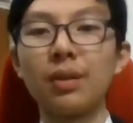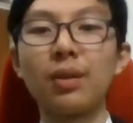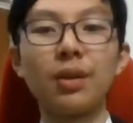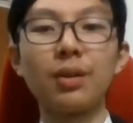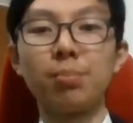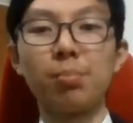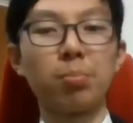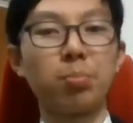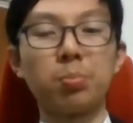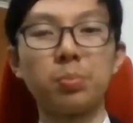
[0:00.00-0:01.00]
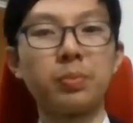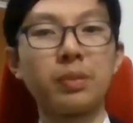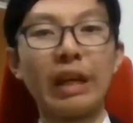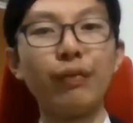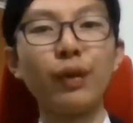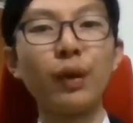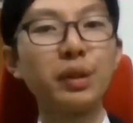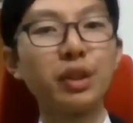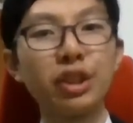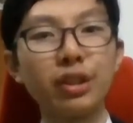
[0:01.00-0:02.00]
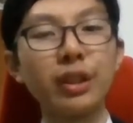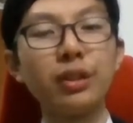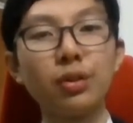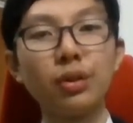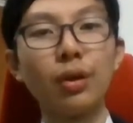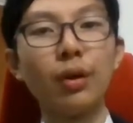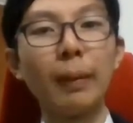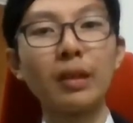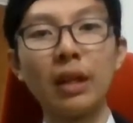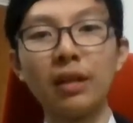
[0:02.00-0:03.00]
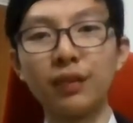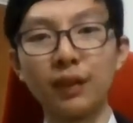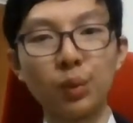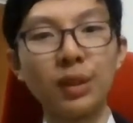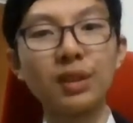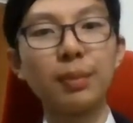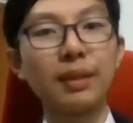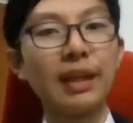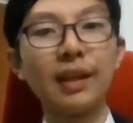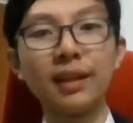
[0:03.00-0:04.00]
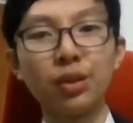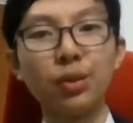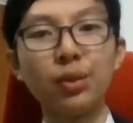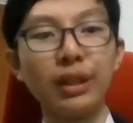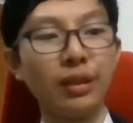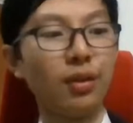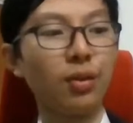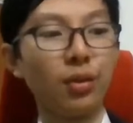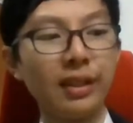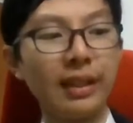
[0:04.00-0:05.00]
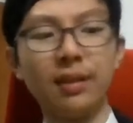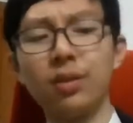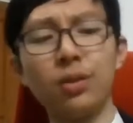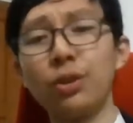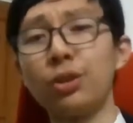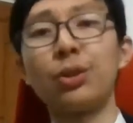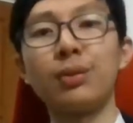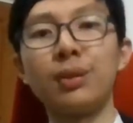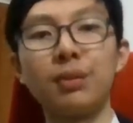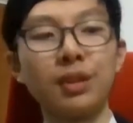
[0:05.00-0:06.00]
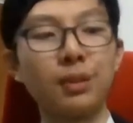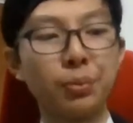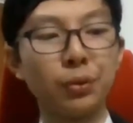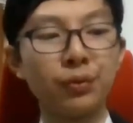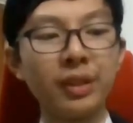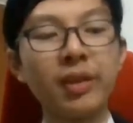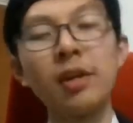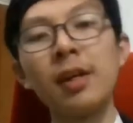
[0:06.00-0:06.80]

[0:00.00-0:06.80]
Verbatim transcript: or if you want your children to know about Oliver Twist, but they are too lazy to read it, you could show them this movie.